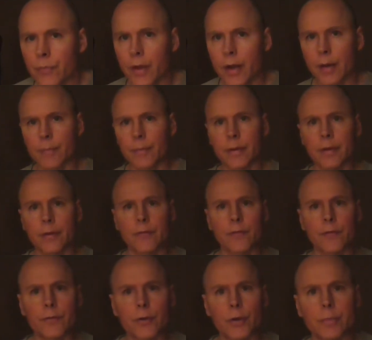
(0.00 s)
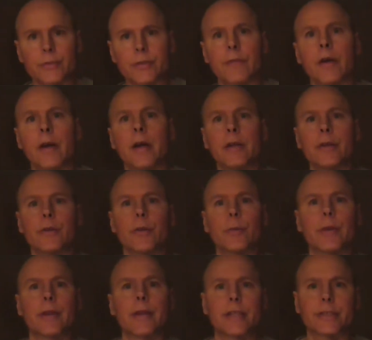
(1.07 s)
in terms of
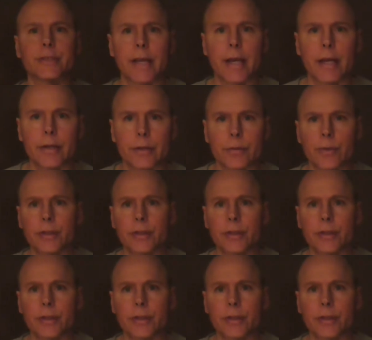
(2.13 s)
determining that standard.